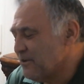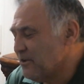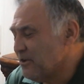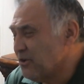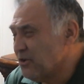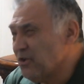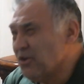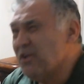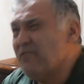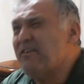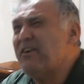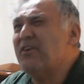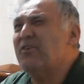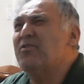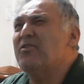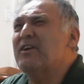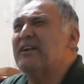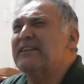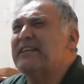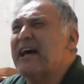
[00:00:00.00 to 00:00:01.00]
You ever
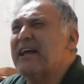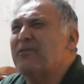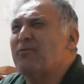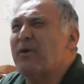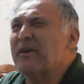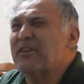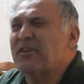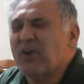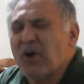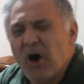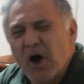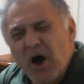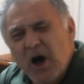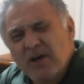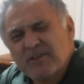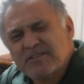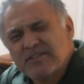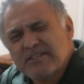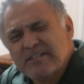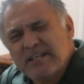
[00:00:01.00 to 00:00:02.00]
Google that, what
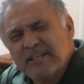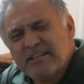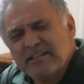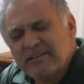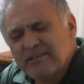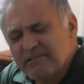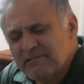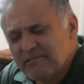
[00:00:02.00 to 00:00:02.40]
causes it?